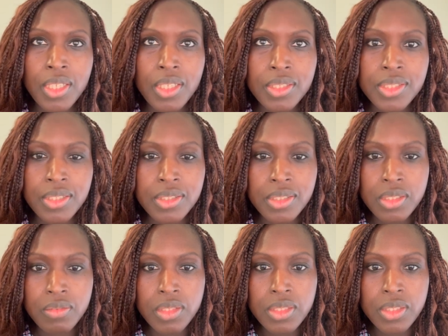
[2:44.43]

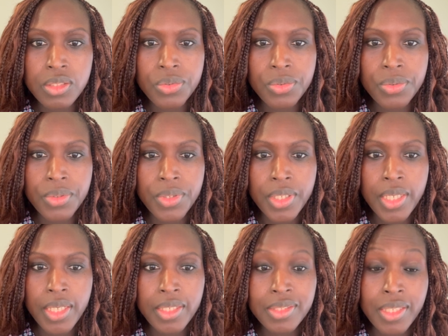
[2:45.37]
sensitivity to
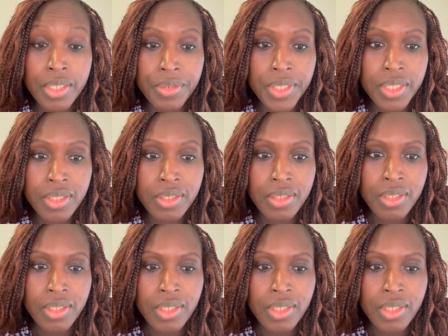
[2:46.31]
dairy.